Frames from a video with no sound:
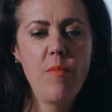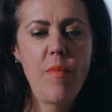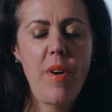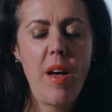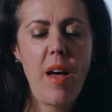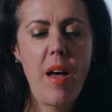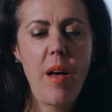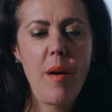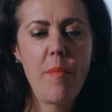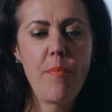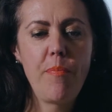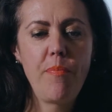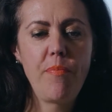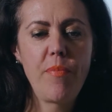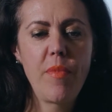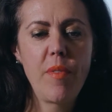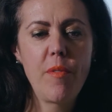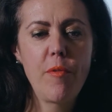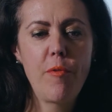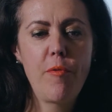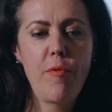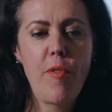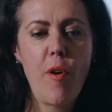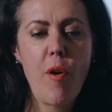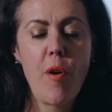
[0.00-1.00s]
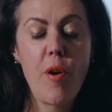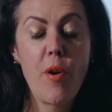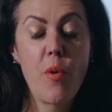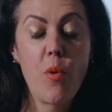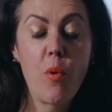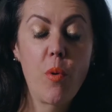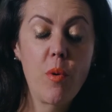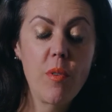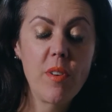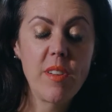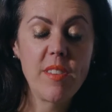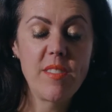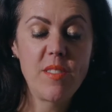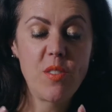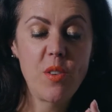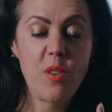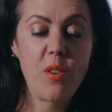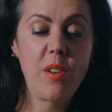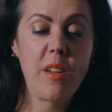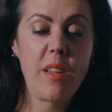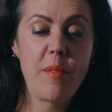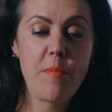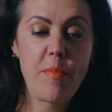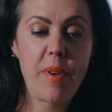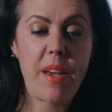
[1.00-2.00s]
um, foreign or it's
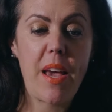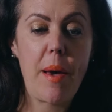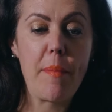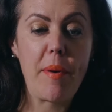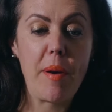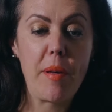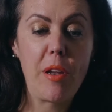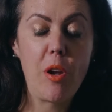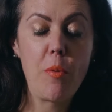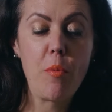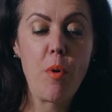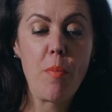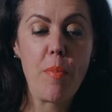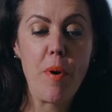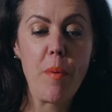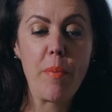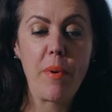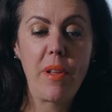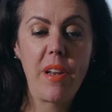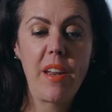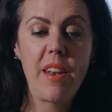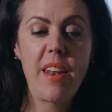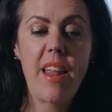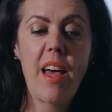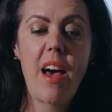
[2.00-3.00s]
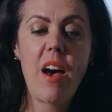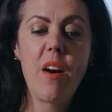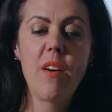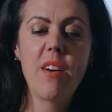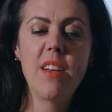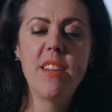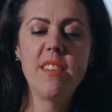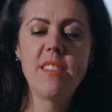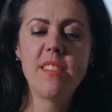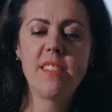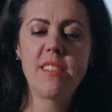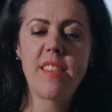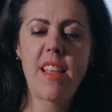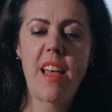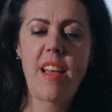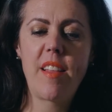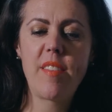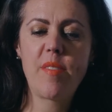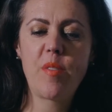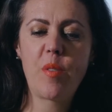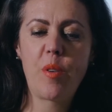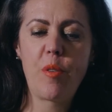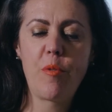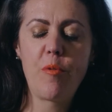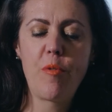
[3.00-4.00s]
certainly becoming a lot more popular now is that
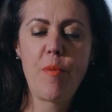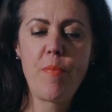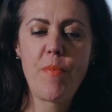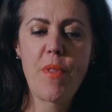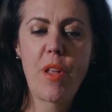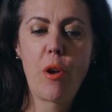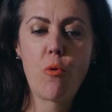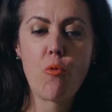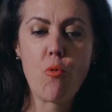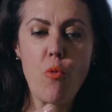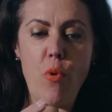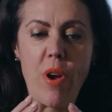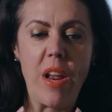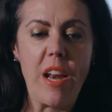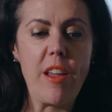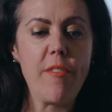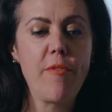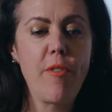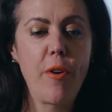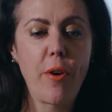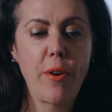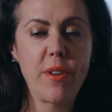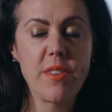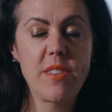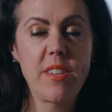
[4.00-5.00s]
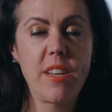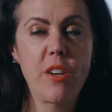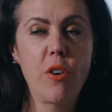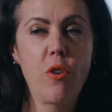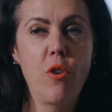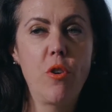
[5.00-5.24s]
sort of really focusing